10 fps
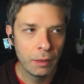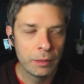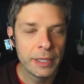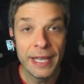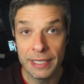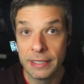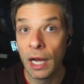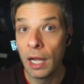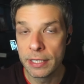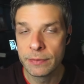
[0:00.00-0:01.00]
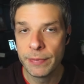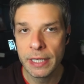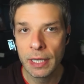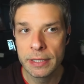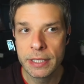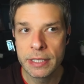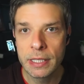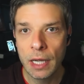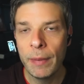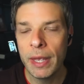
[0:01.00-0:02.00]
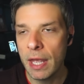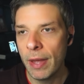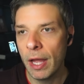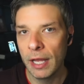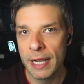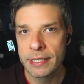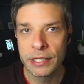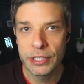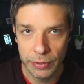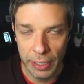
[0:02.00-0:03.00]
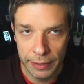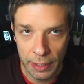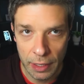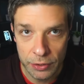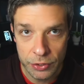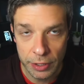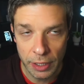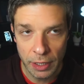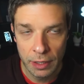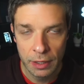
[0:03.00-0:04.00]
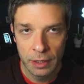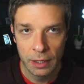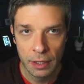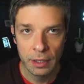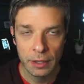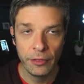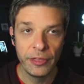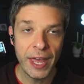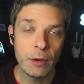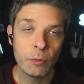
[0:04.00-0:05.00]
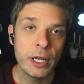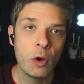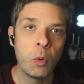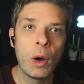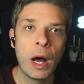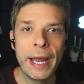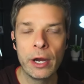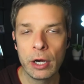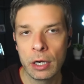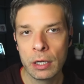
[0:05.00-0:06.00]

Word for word: It does, because some MLSs throughout the country, they require